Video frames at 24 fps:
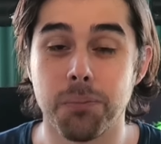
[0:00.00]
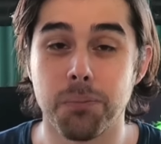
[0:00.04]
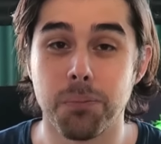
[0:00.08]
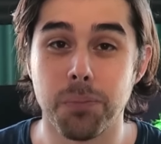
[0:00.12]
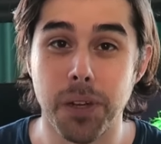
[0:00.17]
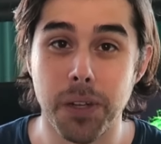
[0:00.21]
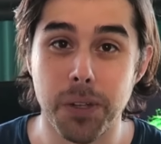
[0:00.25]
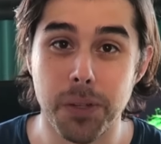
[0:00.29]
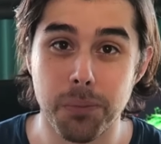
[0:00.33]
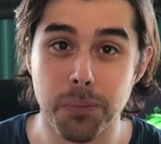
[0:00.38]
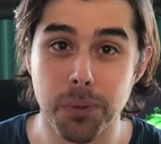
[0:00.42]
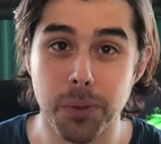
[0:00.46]

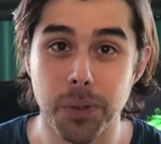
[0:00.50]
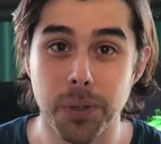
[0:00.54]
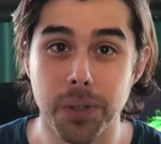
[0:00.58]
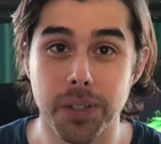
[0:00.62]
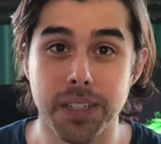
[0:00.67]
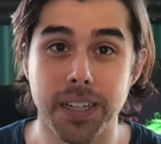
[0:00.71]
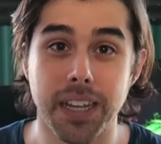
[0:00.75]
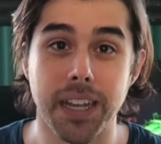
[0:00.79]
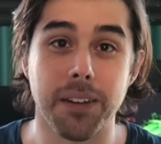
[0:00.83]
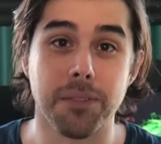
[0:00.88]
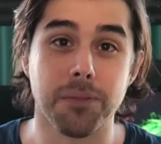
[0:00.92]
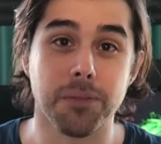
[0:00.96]
motherboard,
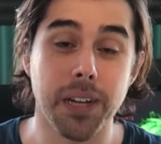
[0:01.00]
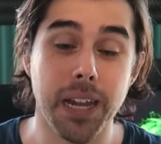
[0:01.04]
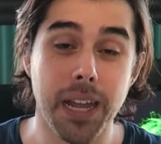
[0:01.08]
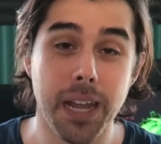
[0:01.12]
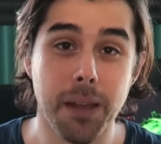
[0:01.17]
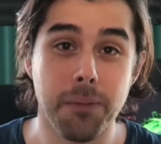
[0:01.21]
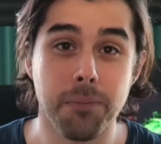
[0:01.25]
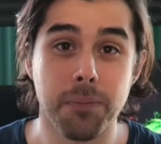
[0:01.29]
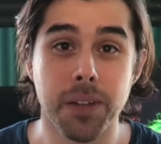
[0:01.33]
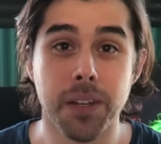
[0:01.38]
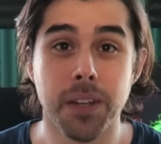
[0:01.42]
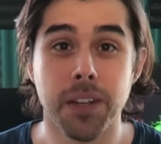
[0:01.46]
and
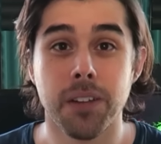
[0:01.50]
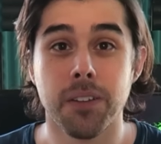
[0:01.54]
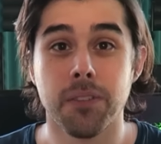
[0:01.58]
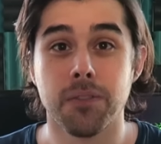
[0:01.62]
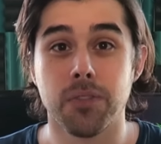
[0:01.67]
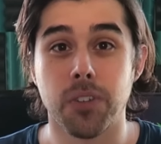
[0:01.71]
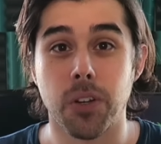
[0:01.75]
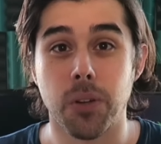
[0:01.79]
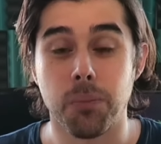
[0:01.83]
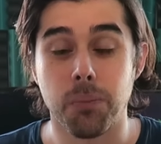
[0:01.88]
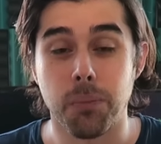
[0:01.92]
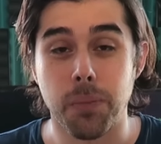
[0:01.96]
RAM
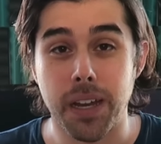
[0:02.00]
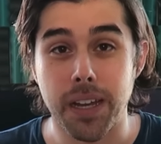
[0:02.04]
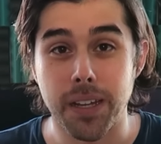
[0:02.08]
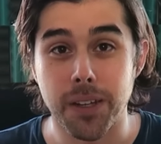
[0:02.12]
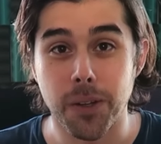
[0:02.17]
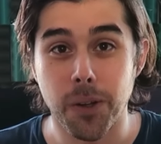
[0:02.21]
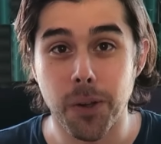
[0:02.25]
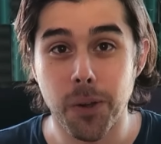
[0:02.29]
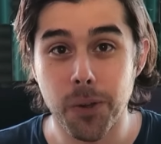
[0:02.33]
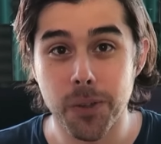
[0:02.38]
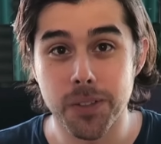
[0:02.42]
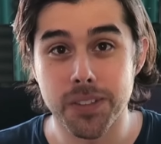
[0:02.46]
from my
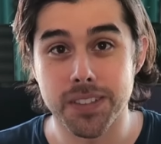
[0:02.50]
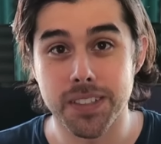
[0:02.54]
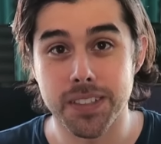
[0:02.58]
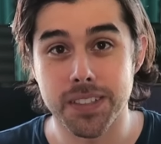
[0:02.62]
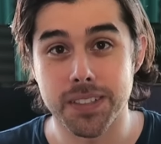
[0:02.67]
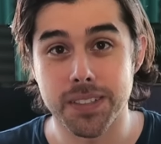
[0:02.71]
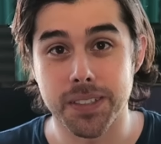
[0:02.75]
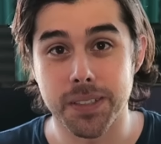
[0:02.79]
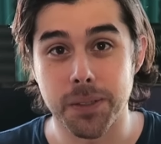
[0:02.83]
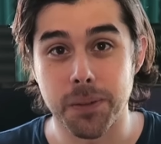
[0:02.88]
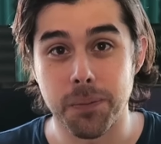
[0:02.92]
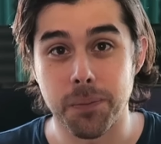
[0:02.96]
old
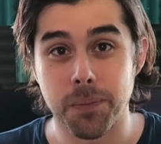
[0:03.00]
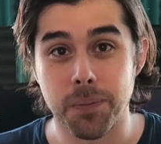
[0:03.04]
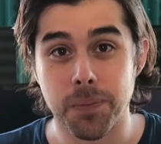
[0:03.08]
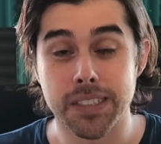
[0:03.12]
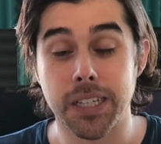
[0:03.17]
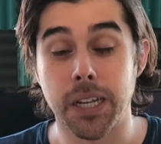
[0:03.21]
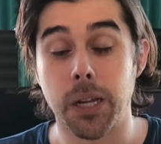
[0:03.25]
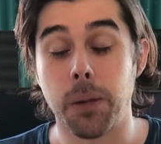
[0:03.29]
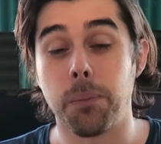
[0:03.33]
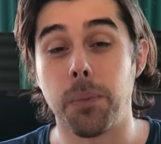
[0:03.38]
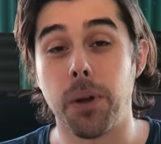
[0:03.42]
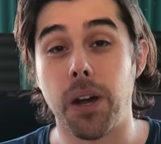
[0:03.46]
system to
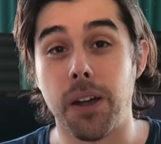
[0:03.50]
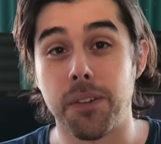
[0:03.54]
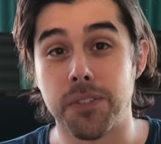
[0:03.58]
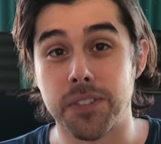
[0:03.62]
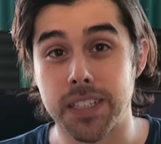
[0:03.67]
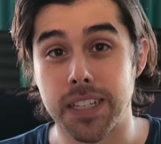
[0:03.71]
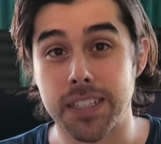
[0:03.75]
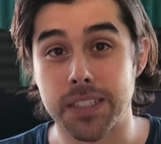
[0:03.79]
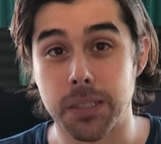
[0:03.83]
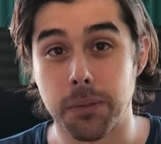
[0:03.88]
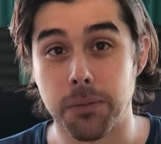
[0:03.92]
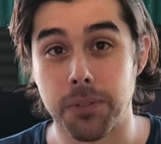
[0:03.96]
help
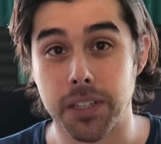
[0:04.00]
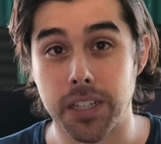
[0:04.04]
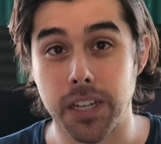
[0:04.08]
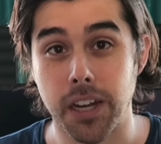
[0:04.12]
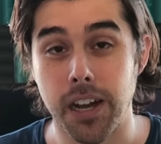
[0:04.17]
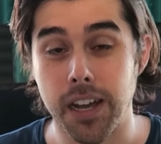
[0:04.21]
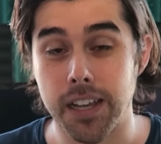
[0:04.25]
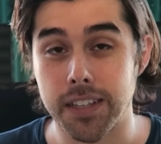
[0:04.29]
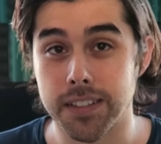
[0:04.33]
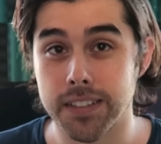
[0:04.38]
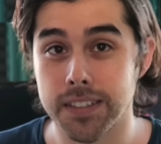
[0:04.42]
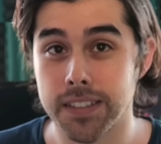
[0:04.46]
offset some of the
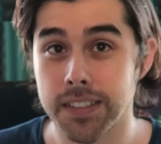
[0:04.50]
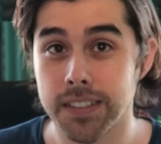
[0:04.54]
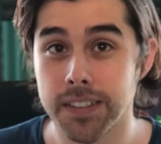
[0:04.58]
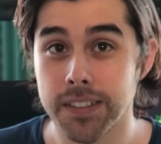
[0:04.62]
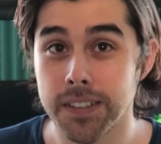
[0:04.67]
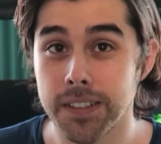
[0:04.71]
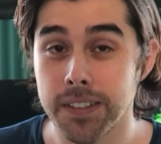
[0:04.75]
cost.